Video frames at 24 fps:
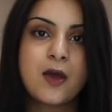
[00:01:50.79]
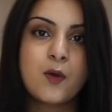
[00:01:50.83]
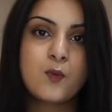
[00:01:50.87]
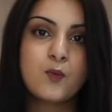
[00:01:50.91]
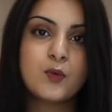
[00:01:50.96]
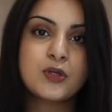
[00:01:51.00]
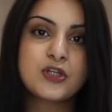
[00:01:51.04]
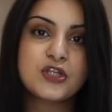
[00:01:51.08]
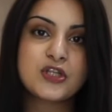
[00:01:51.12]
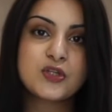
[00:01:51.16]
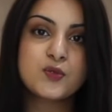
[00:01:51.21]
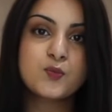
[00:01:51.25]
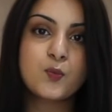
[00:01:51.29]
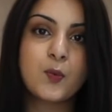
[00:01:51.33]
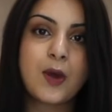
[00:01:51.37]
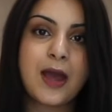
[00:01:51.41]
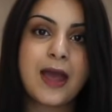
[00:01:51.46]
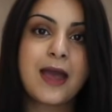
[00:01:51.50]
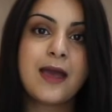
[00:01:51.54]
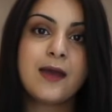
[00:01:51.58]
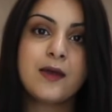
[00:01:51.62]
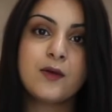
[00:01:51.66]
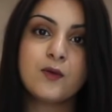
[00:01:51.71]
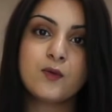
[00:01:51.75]
which is
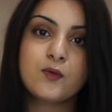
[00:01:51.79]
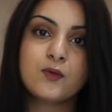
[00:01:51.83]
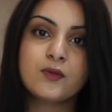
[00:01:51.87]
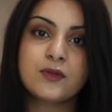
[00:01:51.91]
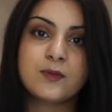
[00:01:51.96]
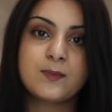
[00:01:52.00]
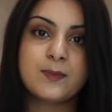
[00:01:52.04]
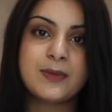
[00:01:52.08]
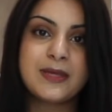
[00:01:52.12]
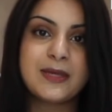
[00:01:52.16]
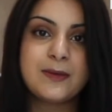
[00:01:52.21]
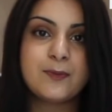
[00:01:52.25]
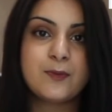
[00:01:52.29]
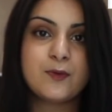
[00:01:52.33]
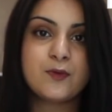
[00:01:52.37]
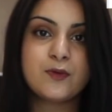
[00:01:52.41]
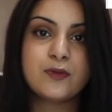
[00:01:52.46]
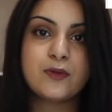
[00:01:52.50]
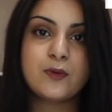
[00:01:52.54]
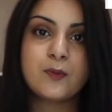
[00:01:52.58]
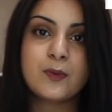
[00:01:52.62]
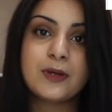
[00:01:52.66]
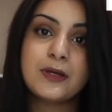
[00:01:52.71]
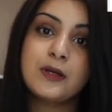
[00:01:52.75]
where all the people
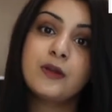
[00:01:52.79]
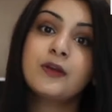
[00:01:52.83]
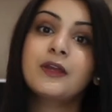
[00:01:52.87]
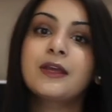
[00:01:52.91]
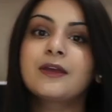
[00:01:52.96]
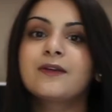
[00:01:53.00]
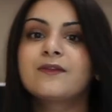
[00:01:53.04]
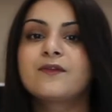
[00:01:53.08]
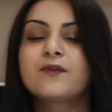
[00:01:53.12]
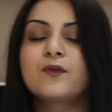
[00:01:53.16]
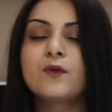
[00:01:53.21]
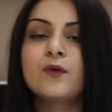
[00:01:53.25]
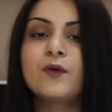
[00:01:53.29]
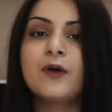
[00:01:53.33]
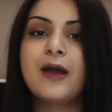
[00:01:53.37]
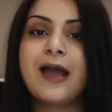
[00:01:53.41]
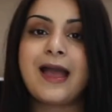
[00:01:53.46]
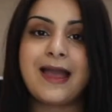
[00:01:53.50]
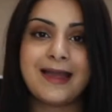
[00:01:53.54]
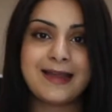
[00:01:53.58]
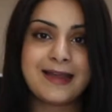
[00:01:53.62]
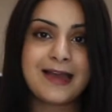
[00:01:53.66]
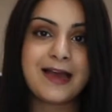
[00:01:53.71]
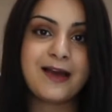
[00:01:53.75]
that we're looking for
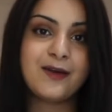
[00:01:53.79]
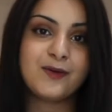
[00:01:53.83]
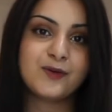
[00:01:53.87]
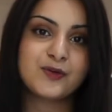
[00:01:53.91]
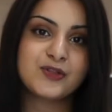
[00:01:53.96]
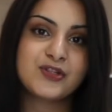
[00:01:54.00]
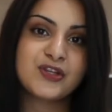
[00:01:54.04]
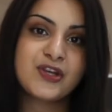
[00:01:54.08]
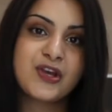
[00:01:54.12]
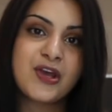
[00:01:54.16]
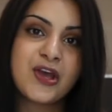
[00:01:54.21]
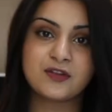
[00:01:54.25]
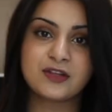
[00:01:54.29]
hang out.